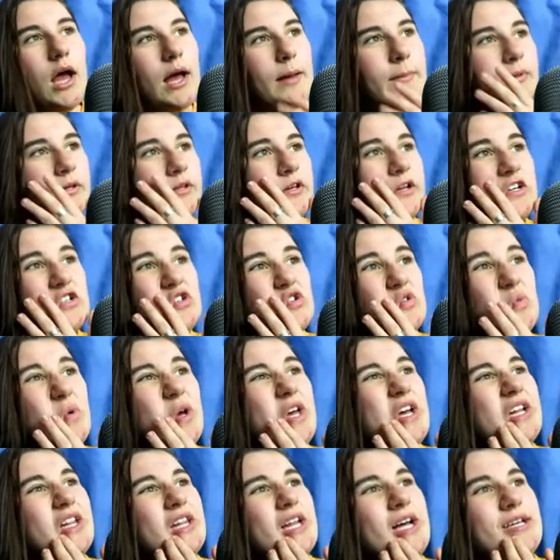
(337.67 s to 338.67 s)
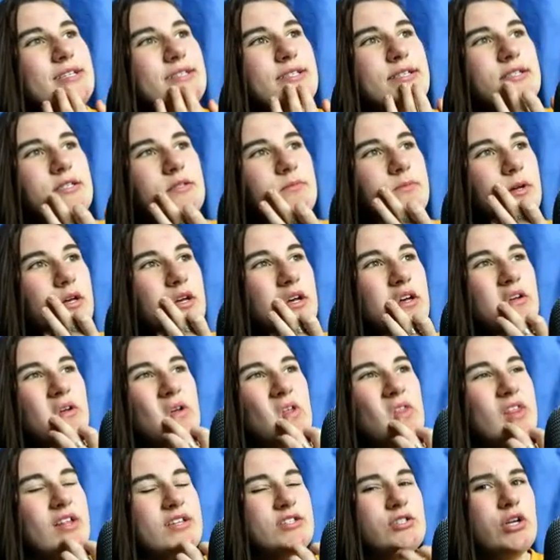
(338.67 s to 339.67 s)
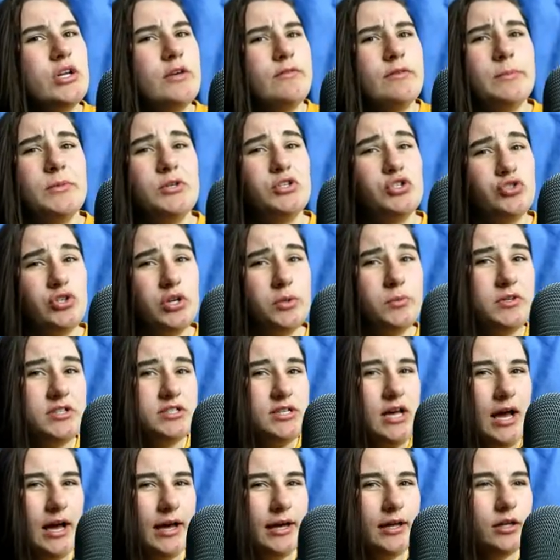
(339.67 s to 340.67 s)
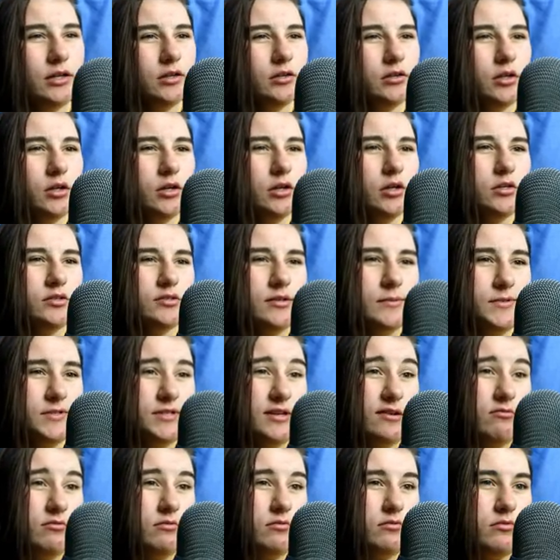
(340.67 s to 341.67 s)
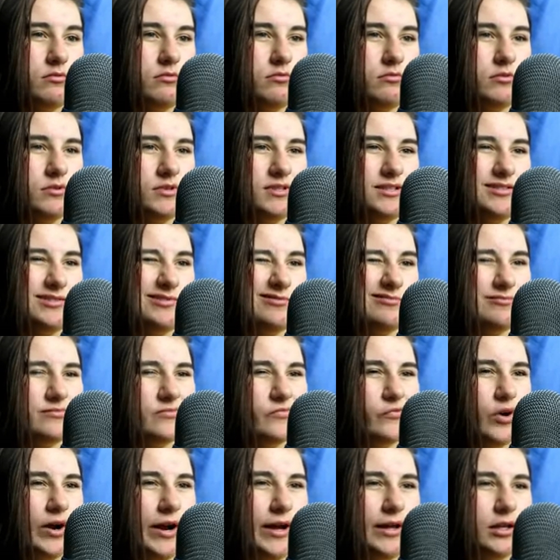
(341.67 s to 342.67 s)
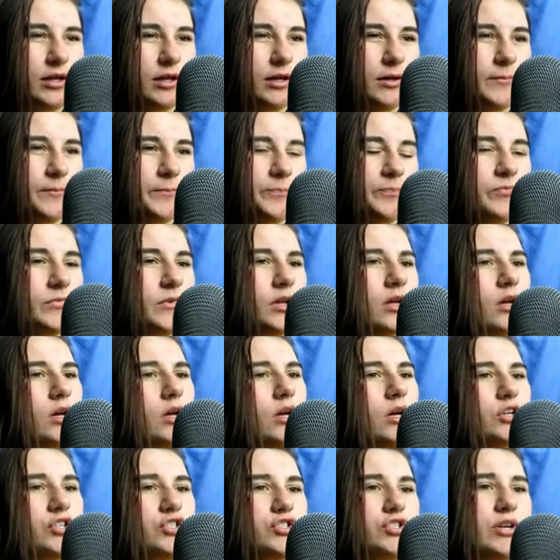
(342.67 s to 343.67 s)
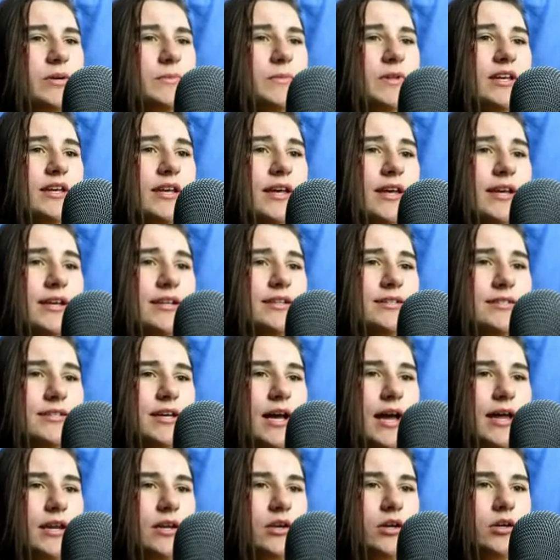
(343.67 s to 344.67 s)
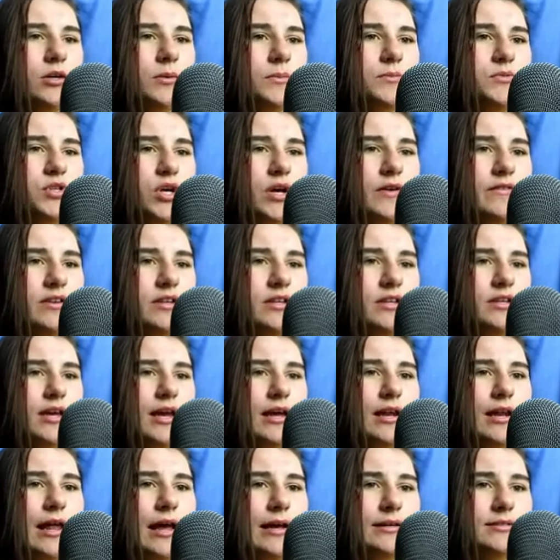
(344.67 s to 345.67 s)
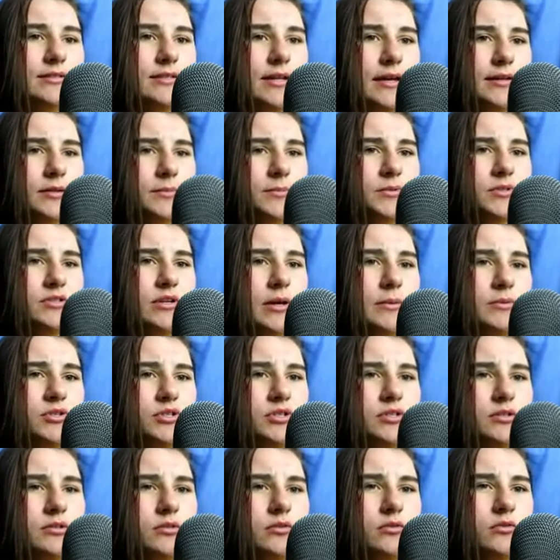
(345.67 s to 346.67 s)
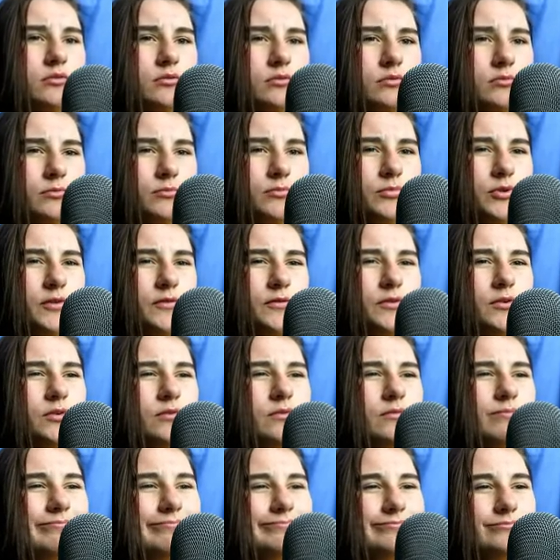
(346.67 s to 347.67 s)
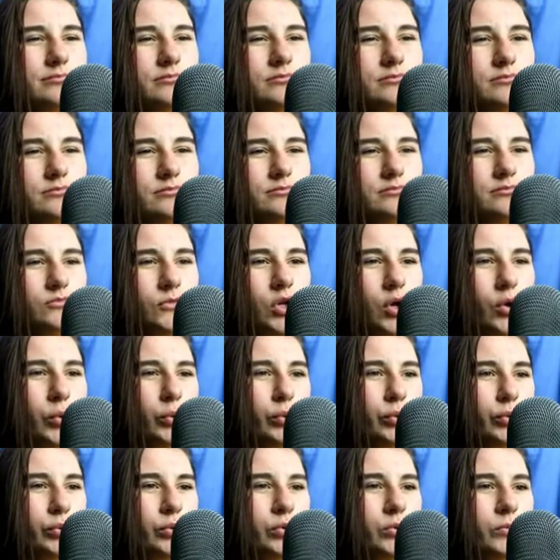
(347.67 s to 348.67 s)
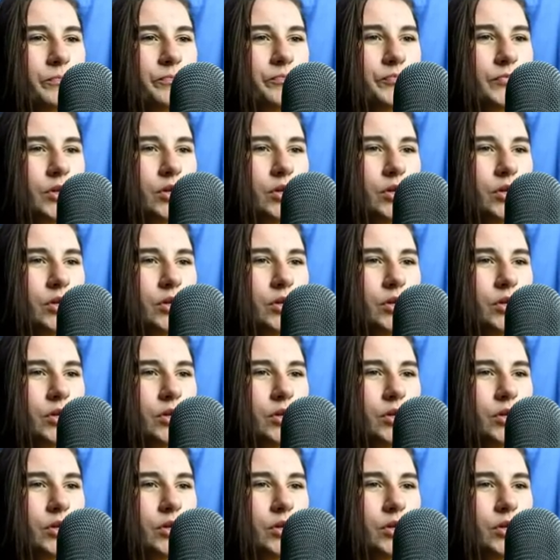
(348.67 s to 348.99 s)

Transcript: I mean, I do wear glasses, but that's only if I'm extremely tired. So I'm going to say rarely. Extremely keen-sighted and observant, yet lacks depth of perception. No.